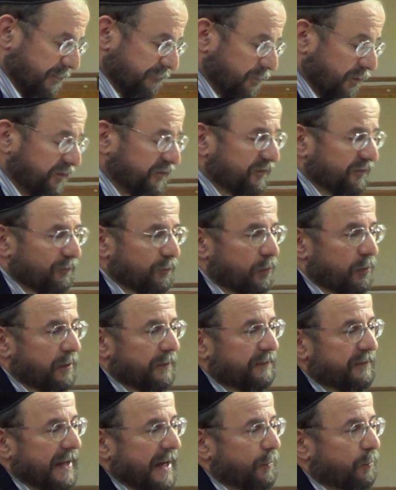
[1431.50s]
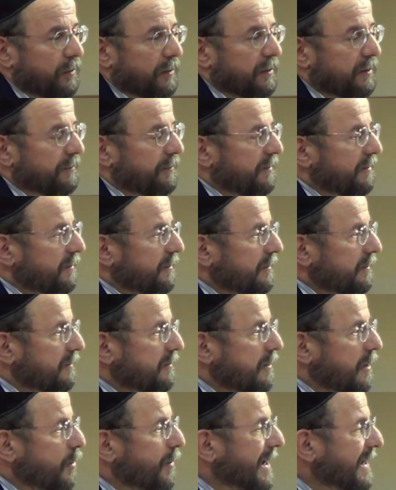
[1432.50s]
First of all, they were
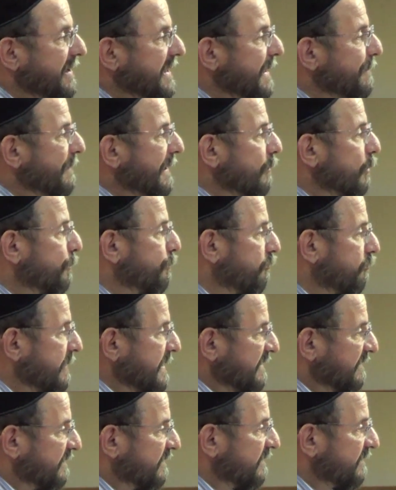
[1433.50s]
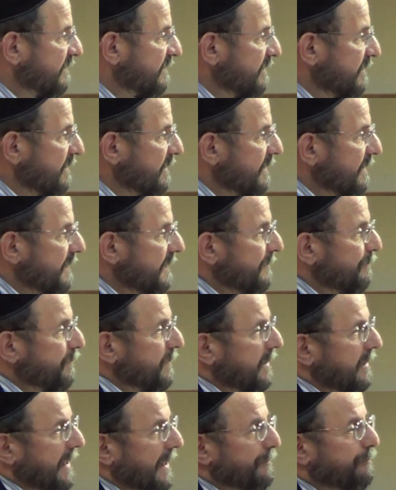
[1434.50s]
Kohanim, they were priests.
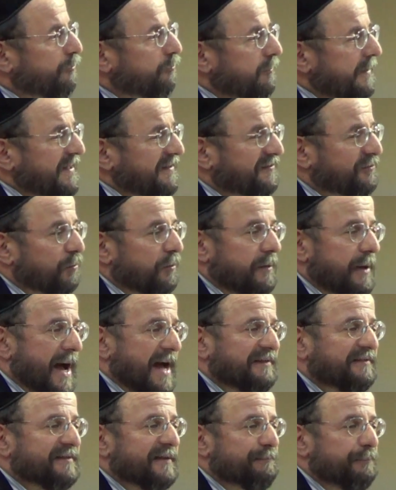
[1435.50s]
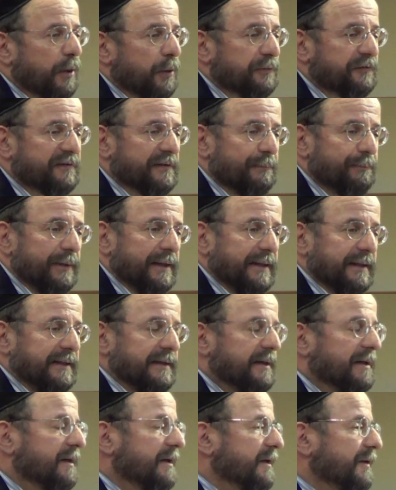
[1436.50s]
And priests were not supposed to
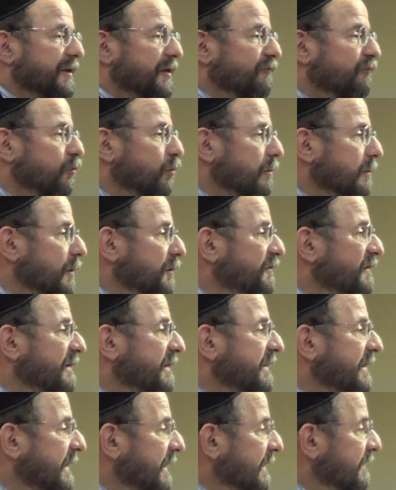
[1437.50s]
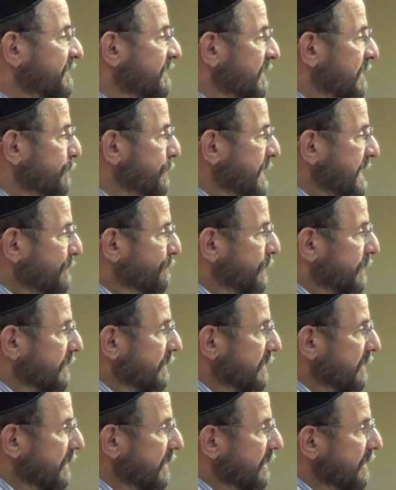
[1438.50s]
be the rulers and kings of the
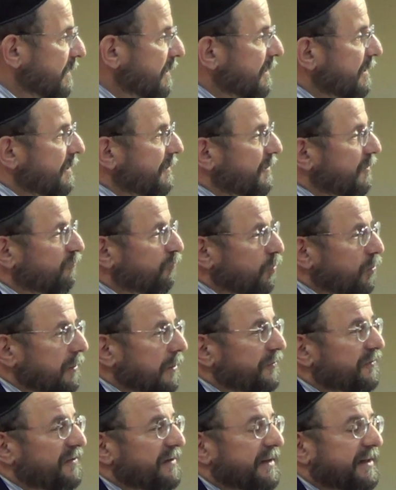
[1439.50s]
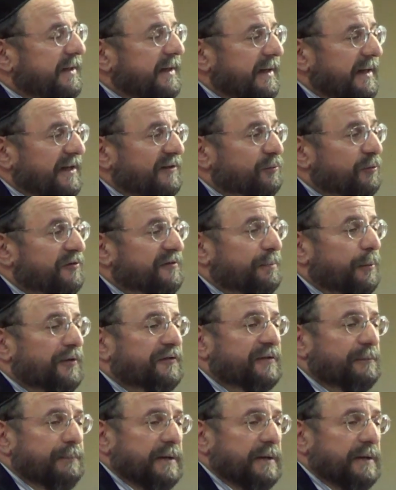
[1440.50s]
people. The rulers and kings were supposed